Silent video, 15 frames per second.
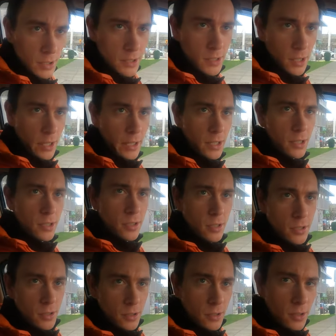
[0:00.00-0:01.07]
It's like
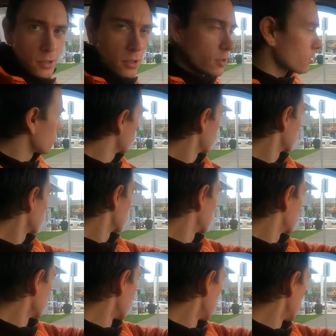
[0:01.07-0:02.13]

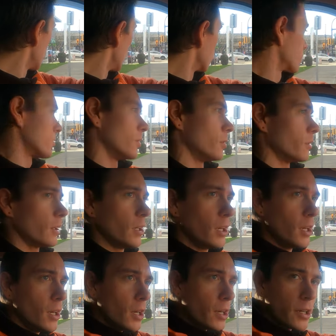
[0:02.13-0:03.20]
slow oh, slowly
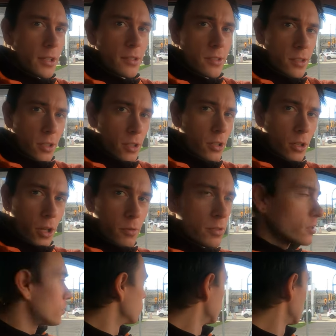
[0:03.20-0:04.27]
it's uh,
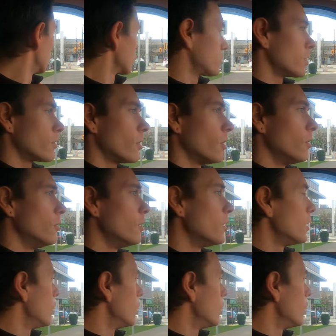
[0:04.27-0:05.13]
close to, to zero